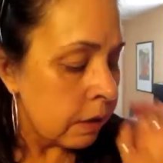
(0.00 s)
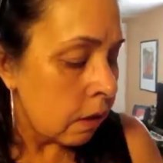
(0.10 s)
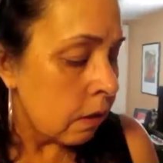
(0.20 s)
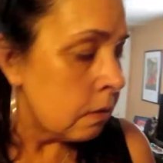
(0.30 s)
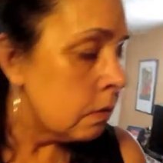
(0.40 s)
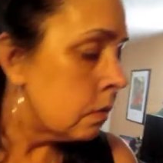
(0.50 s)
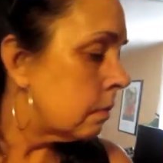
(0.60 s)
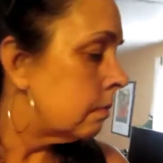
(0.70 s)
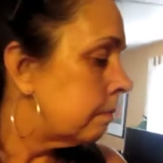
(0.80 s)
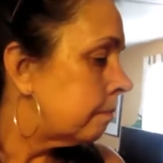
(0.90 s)
daughter's.
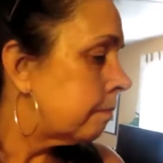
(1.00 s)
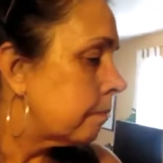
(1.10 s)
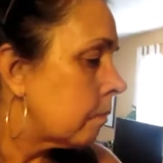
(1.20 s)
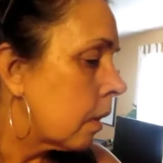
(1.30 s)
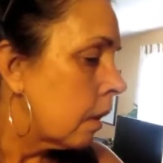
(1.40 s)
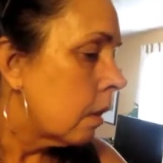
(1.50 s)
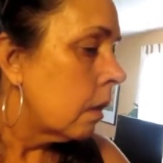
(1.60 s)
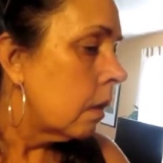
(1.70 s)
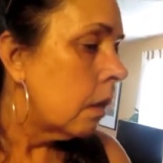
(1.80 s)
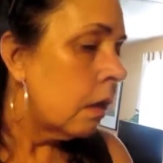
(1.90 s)

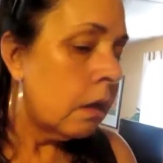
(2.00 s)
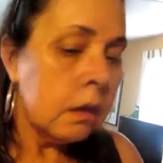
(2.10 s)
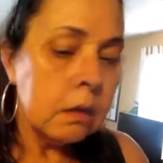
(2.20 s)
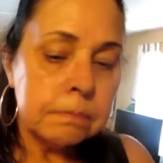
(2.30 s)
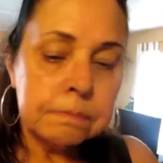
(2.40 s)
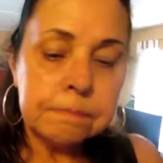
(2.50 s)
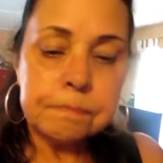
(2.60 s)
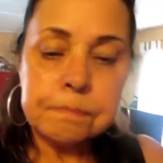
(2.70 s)
Um,